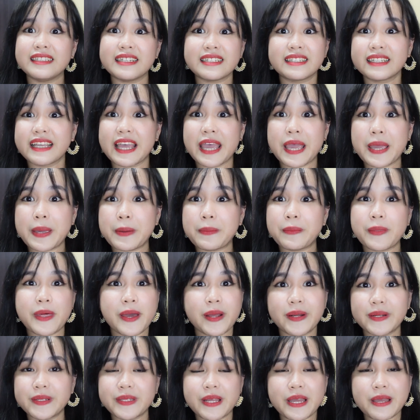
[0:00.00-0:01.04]
just came
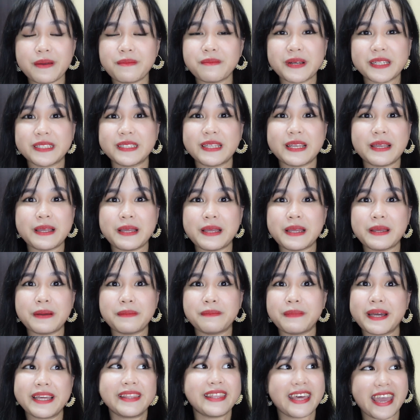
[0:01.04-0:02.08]
there in the embassy
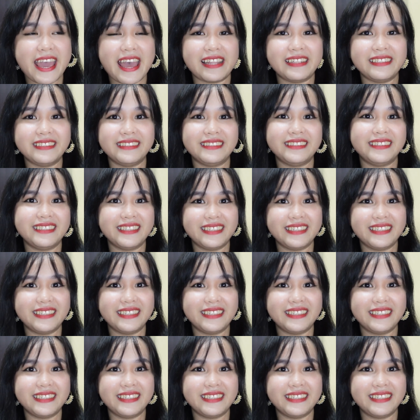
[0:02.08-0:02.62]
by the end.